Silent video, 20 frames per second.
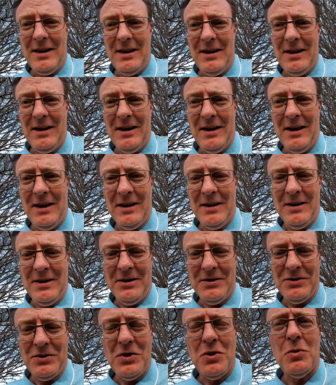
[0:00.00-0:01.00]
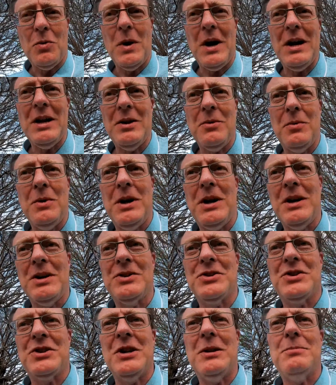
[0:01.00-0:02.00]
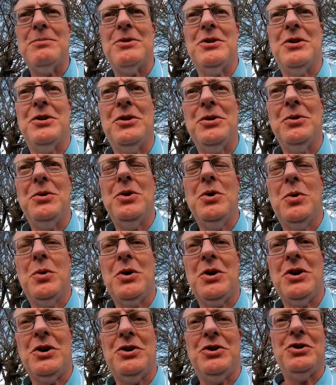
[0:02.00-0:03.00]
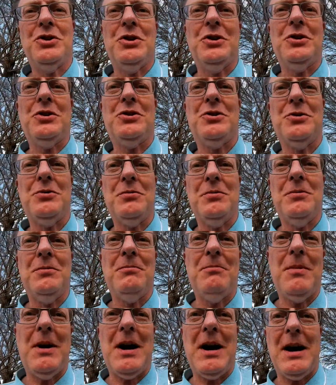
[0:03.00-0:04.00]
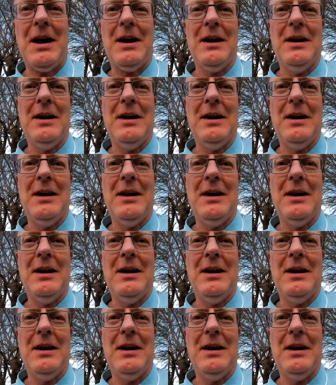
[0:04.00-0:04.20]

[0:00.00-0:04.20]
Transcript: And there's no way that we can substitute going to church by